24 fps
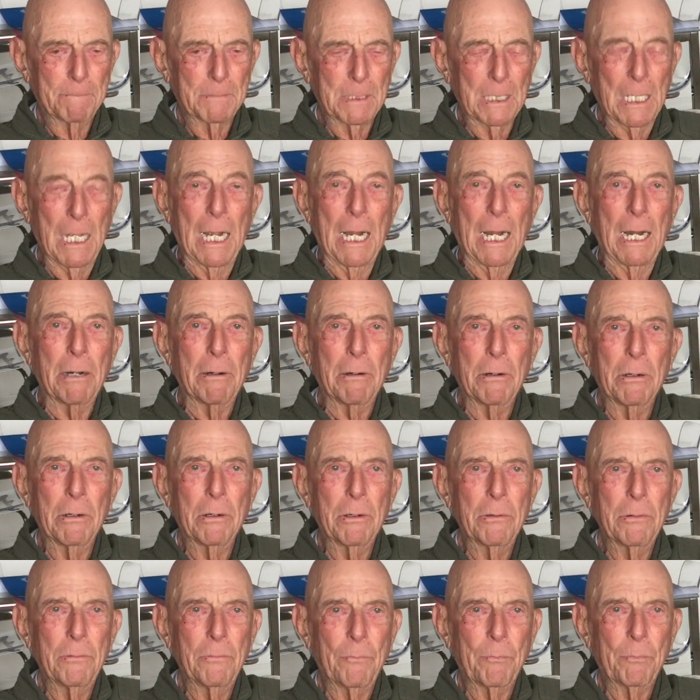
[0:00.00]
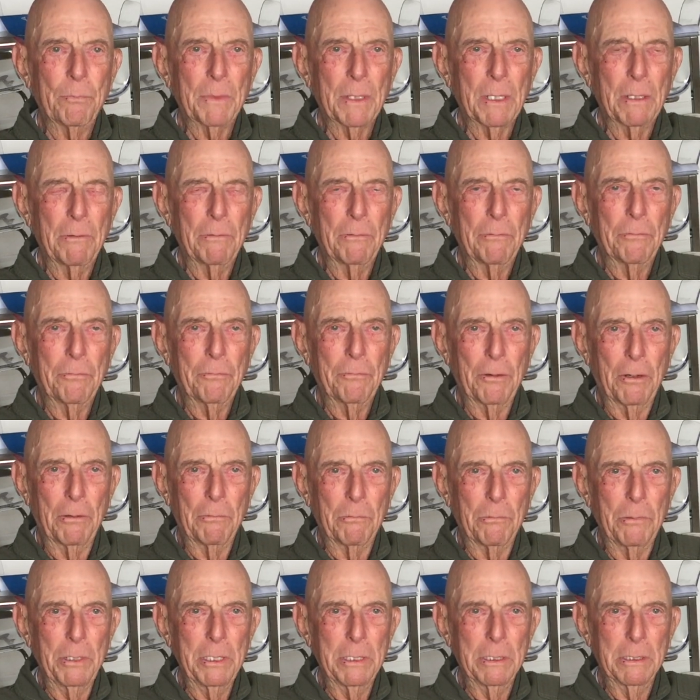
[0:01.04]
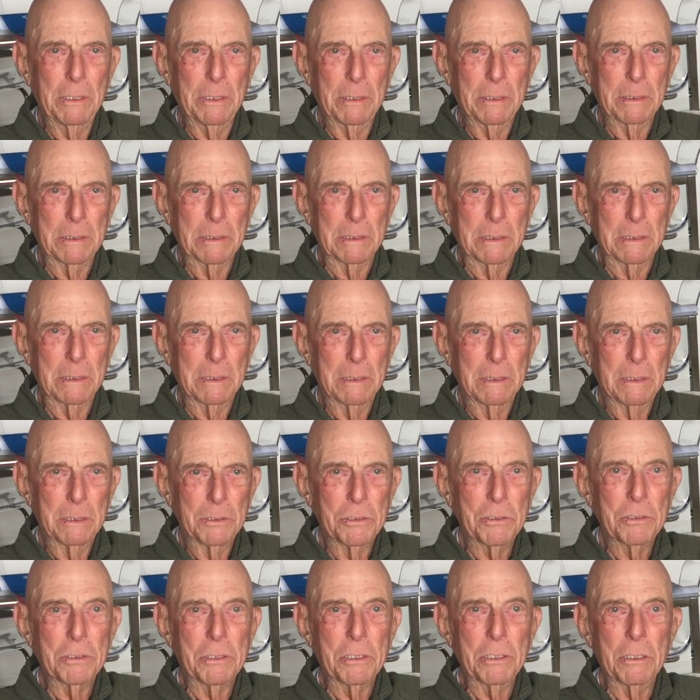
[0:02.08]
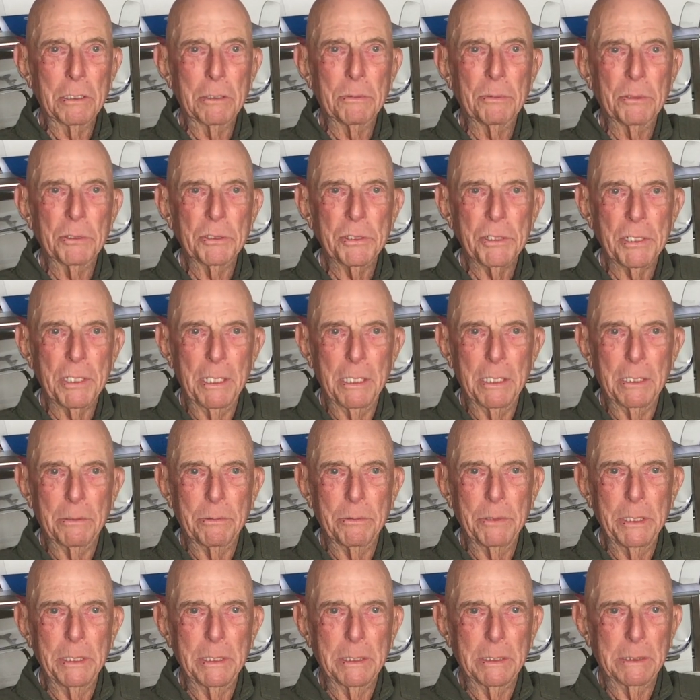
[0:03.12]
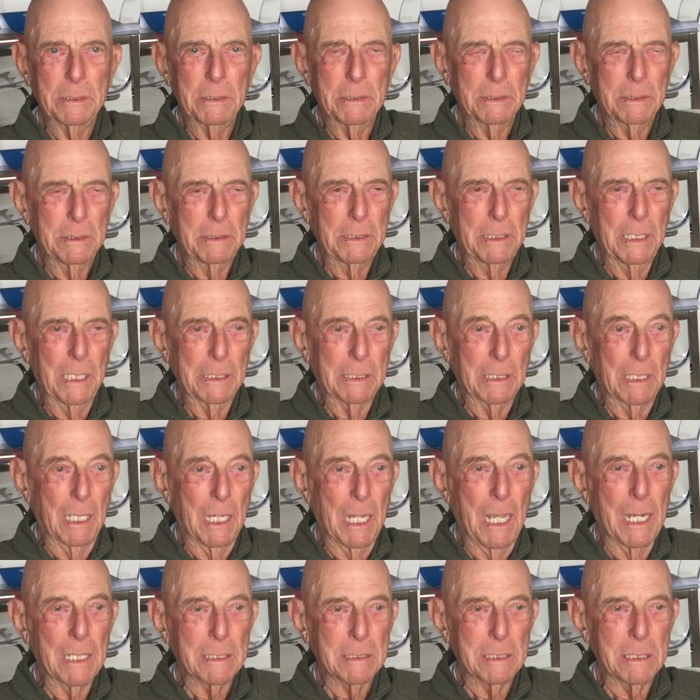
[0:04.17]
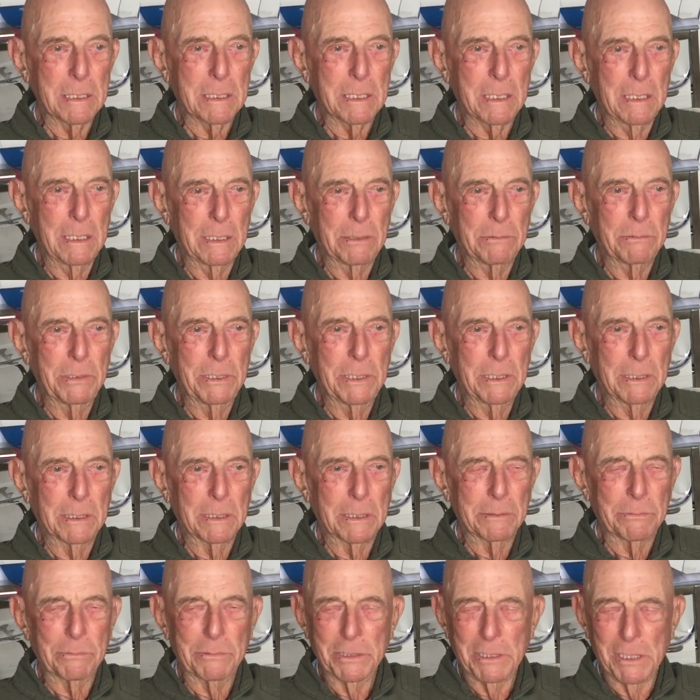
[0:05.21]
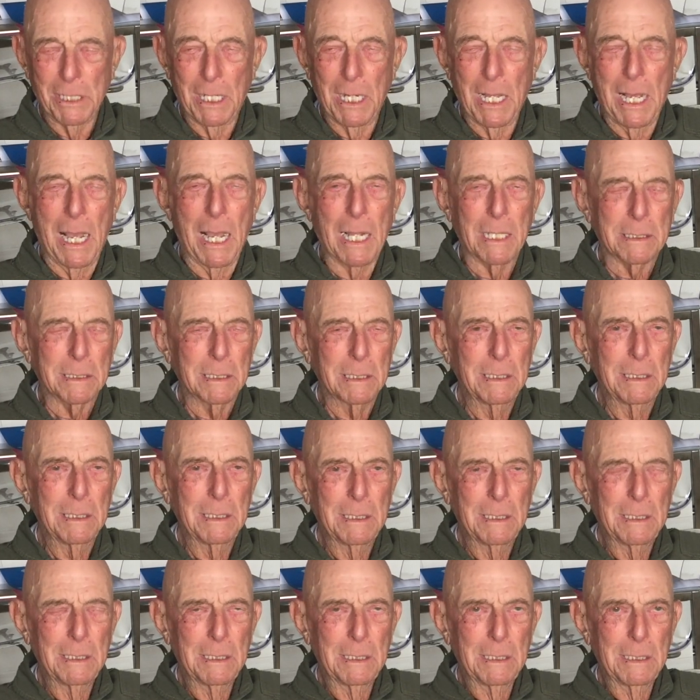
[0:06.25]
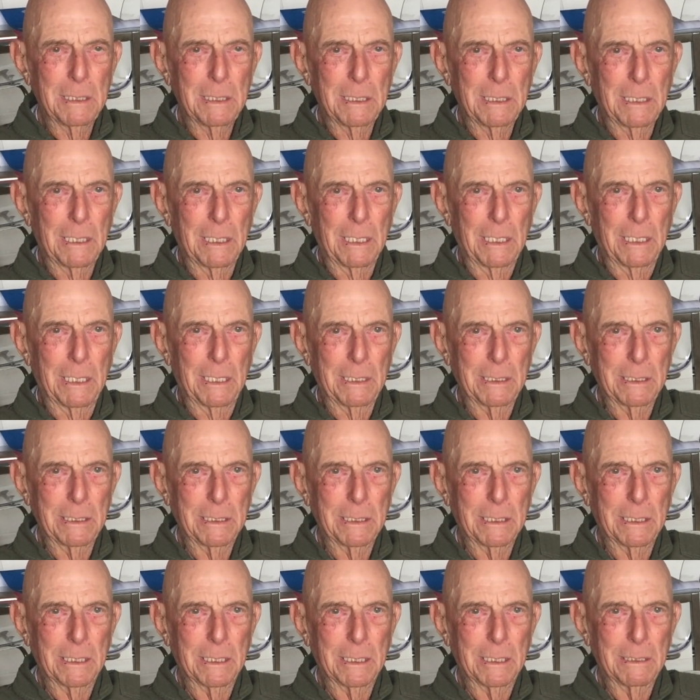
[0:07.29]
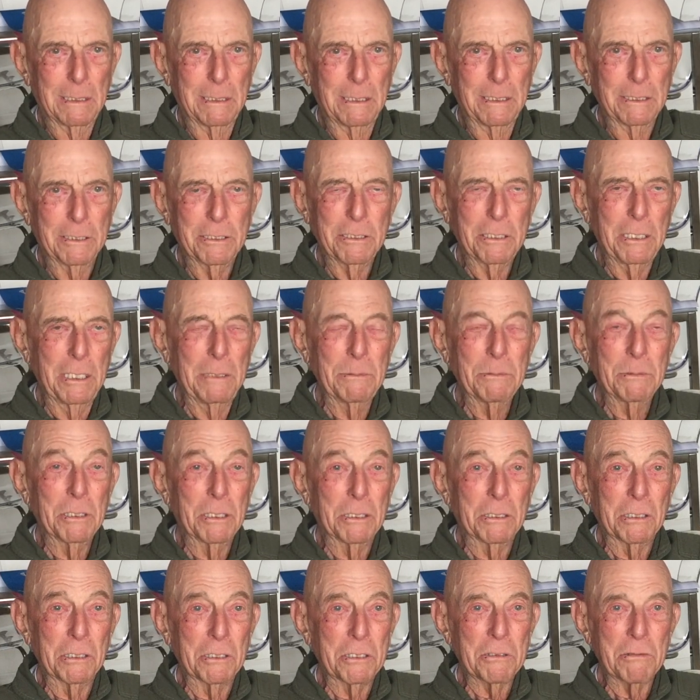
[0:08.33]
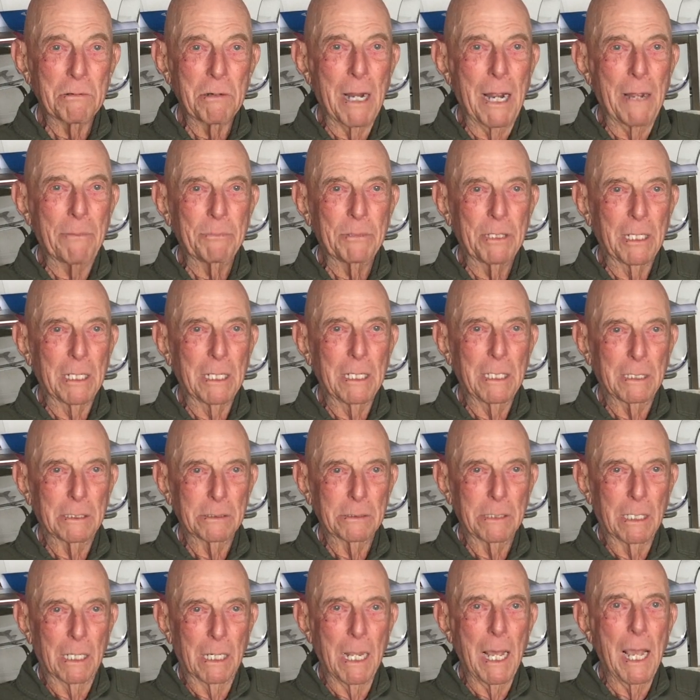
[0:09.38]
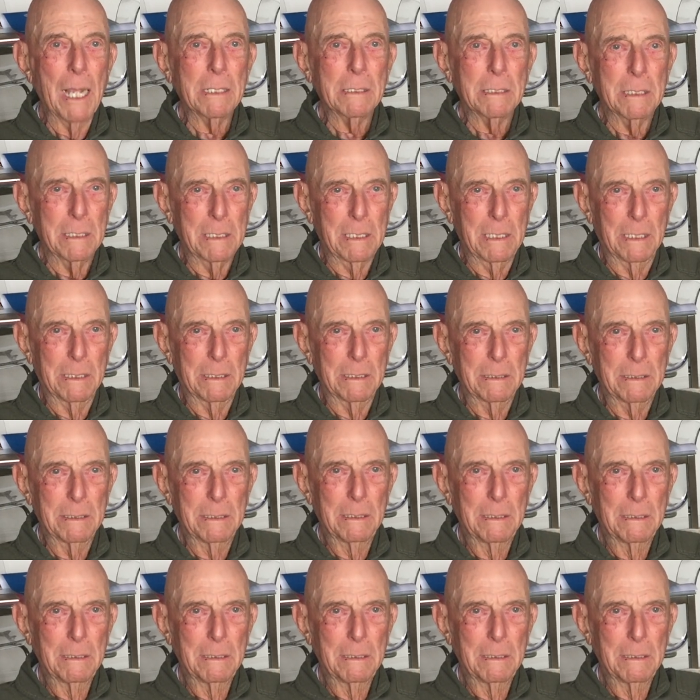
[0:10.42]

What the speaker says: narrow front wheel and steerable tail wheel. You had to lock the tail wheel, it was locked. And it seems that the strap that held the lock together